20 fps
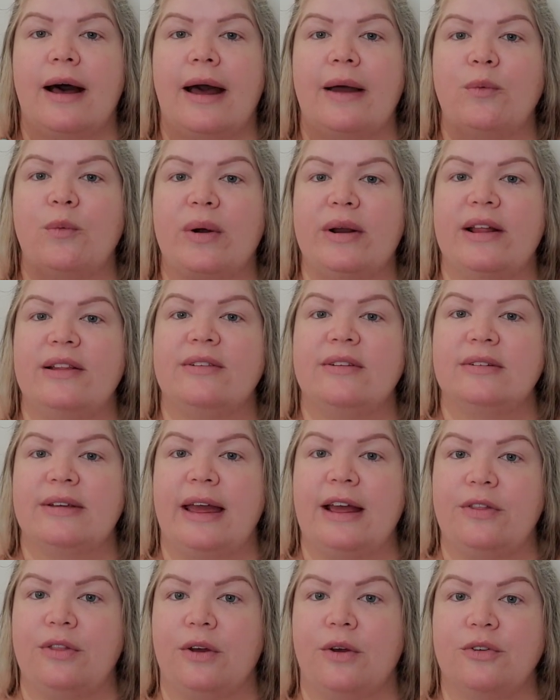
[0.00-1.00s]
I wanted to
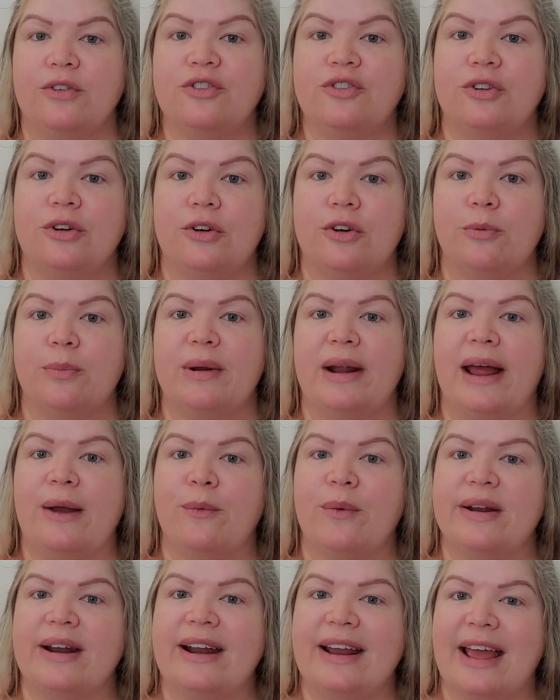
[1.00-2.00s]
take those two, but I
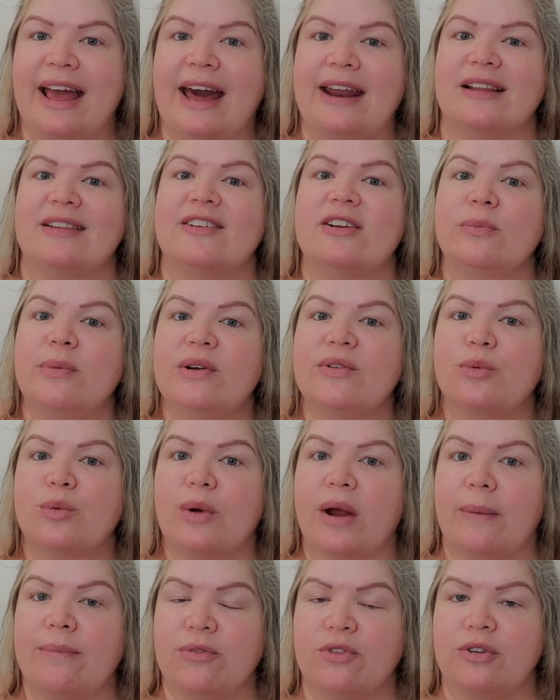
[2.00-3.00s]
wanted to add a little bit of
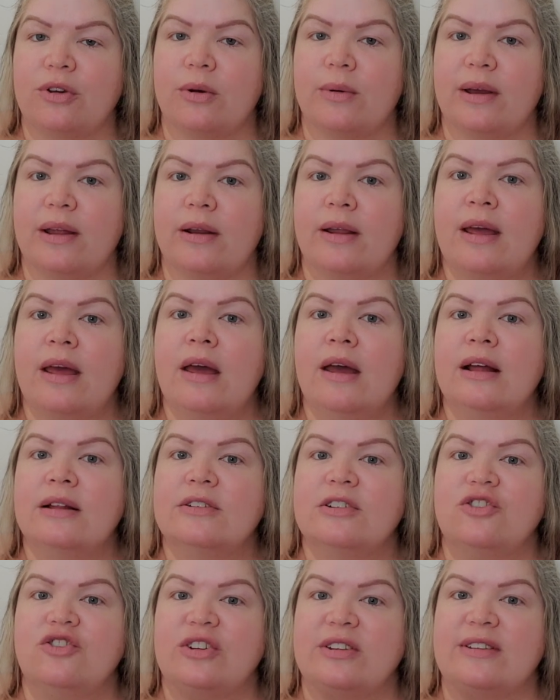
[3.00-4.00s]
rum to it
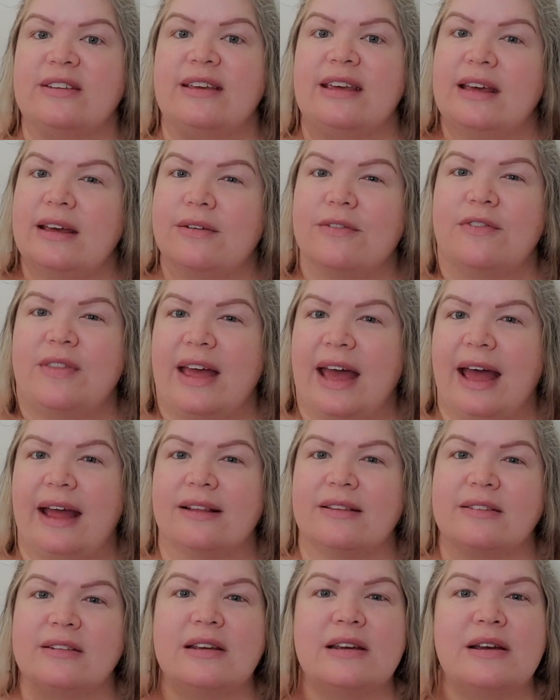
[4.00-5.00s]
to just give
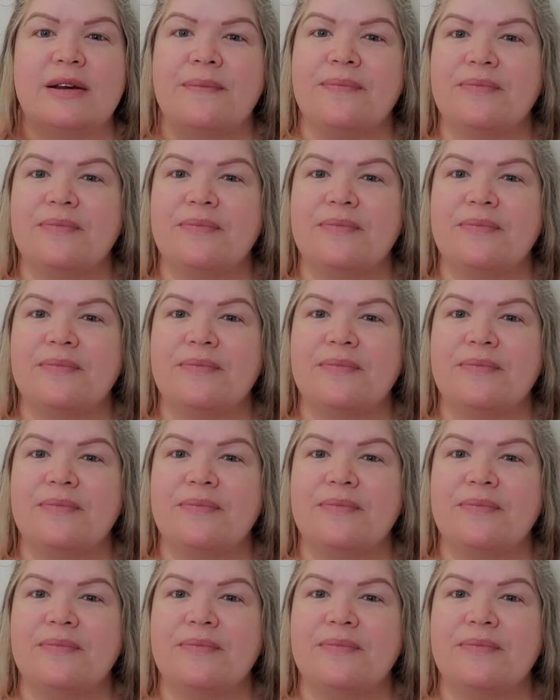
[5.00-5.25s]
that